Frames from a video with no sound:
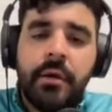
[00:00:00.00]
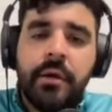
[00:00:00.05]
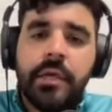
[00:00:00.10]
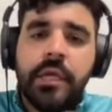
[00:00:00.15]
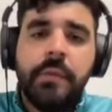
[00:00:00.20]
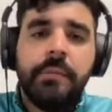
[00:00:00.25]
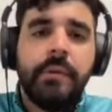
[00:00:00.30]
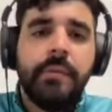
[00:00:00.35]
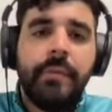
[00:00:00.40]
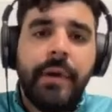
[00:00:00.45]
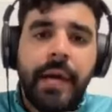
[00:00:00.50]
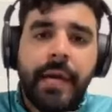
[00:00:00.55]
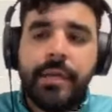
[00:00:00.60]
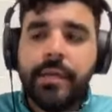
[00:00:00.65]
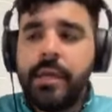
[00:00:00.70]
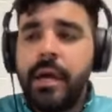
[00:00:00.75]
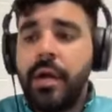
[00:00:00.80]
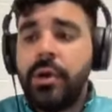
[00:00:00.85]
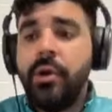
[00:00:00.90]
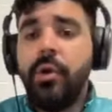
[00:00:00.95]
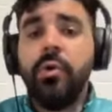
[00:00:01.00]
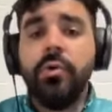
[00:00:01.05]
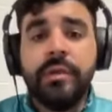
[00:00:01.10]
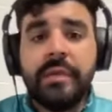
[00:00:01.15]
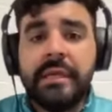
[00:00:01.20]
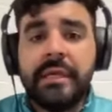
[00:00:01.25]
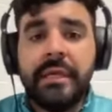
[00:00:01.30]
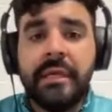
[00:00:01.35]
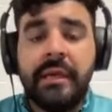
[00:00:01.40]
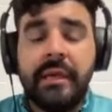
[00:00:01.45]
Keep in mind, not
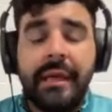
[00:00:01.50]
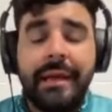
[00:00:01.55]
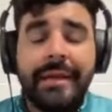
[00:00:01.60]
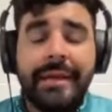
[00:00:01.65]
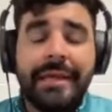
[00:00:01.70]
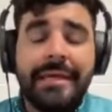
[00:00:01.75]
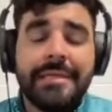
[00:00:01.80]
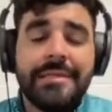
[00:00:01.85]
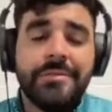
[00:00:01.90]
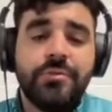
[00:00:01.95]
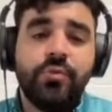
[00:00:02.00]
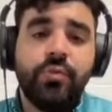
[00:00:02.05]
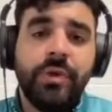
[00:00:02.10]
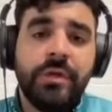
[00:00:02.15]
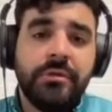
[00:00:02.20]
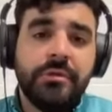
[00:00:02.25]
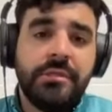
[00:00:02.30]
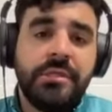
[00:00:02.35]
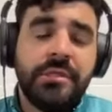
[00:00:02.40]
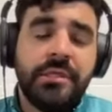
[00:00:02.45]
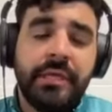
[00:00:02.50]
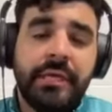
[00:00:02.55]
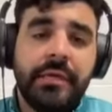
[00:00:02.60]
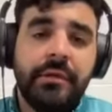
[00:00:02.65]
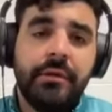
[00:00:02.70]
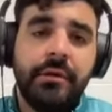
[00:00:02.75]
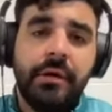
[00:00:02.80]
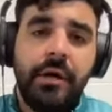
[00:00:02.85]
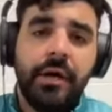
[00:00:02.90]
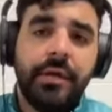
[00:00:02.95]
only is Will's
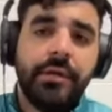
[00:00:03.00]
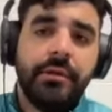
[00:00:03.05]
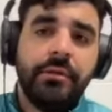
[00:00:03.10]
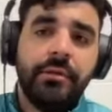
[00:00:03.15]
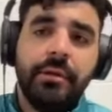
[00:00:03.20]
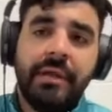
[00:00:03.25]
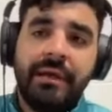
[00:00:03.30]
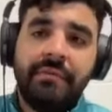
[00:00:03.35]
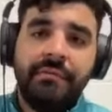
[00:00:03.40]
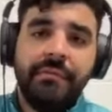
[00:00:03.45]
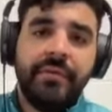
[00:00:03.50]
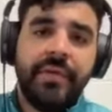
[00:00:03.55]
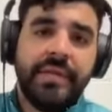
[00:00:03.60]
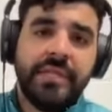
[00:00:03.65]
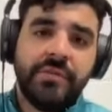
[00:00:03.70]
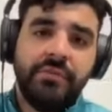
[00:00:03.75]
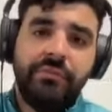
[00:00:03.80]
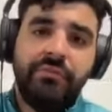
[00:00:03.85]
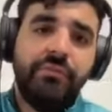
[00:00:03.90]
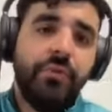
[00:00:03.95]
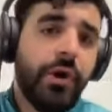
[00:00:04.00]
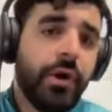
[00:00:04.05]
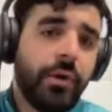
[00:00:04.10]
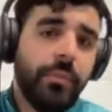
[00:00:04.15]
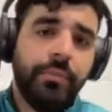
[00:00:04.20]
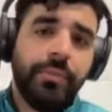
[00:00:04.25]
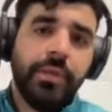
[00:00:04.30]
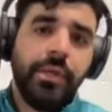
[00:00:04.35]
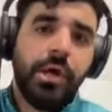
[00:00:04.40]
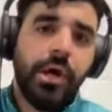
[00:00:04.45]
skill on a level that's far
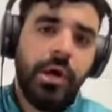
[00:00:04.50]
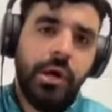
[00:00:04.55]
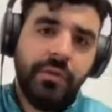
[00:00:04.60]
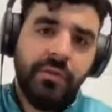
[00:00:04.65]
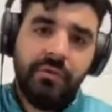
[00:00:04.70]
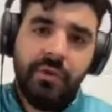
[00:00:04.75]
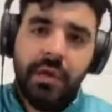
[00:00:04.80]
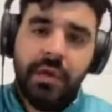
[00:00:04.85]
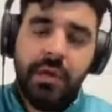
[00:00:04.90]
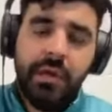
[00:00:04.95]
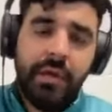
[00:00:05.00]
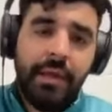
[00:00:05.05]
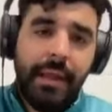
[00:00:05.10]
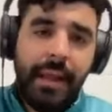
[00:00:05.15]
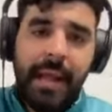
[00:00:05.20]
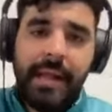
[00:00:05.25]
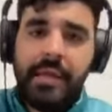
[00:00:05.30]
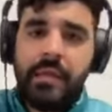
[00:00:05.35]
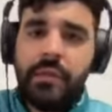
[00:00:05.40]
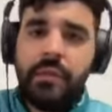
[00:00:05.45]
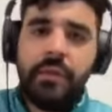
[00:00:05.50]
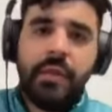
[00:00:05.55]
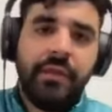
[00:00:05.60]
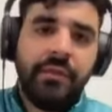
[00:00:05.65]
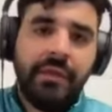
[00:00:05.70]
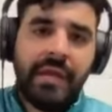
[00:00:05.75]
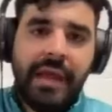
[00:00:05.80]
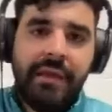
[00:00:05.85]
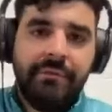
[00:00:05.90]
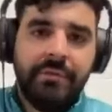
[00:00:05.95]
beyond anything
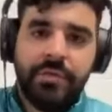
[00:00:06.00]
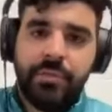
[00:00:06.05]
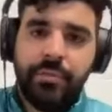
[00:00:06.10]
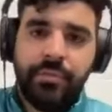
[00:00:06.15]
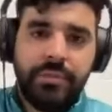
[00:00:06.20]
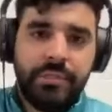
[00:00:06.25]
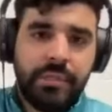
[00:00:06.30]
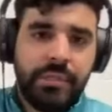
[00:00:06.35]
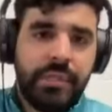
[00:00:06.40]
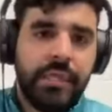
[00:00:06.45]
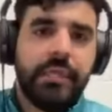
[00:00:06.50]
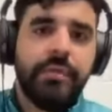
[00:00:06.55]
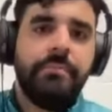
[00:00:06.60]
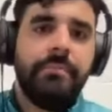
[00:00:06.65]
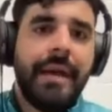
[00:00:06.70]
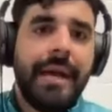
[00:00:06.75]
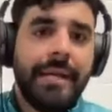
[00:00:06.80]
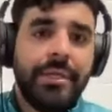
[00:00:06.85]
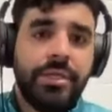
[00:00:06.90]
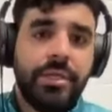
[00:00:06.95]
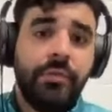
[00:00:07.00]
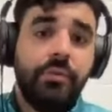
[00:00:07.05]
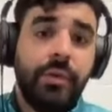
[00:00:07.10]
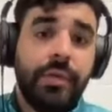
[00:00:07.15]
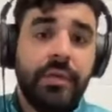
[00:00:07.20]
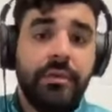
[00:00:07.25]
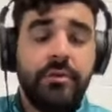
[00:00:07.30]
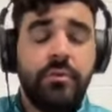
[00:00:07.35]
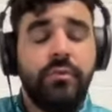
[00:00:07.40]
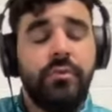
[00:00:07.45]
the average person can imagine when
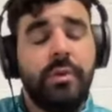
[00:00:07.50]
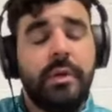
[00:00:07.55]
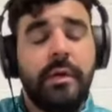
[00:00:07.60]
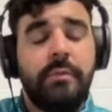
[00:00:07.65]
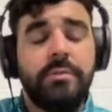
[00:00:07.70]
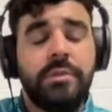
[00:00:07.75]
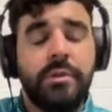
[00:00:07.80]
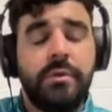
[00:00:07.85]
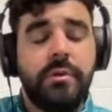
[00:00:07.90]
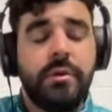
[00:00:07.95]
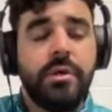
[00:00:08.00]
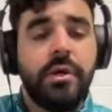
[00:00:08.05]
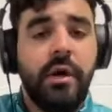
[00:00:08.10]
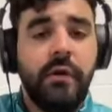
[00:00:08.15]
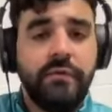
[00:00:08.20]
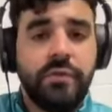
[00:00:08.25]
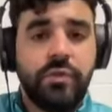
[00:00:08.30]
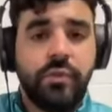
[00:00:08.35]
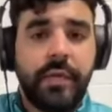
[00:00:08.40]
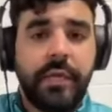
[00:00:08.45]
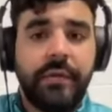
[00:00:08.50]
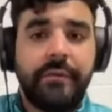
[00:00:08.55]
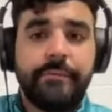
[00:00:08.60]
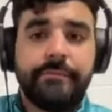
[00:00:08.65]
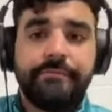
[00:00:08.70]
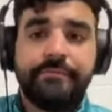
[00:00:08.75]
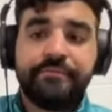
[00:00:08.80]
it comes to the golf swing,